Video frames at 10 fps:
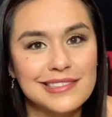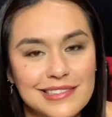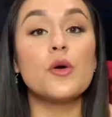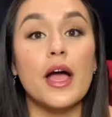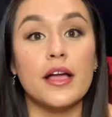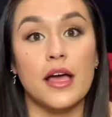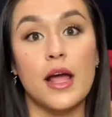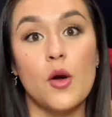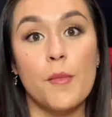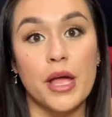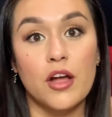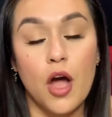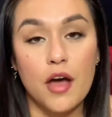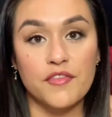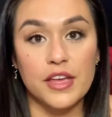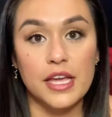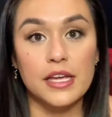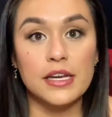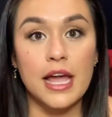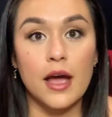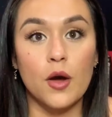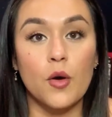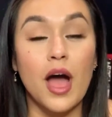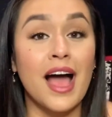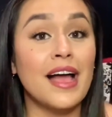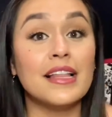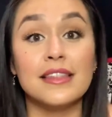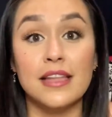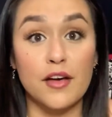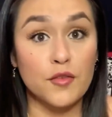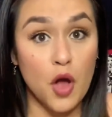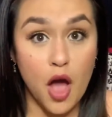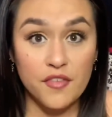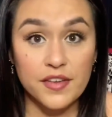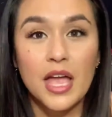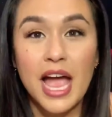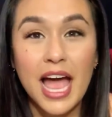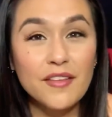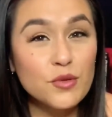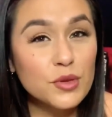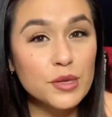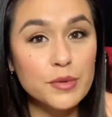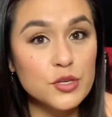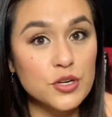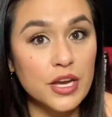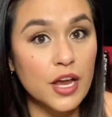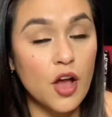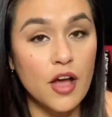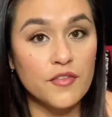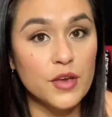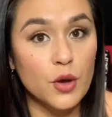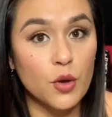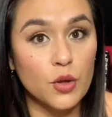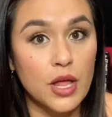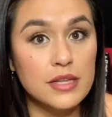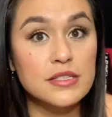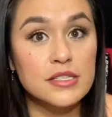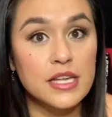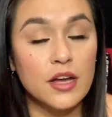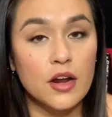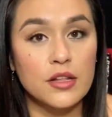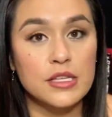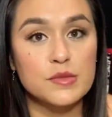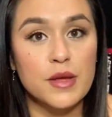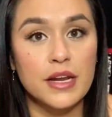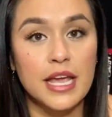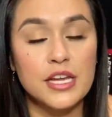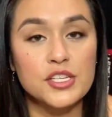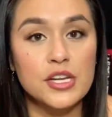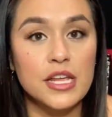So I cut out my coffee. Now, I love coffee. I haven't really been drinking coffee a whole lot since I got on this medication,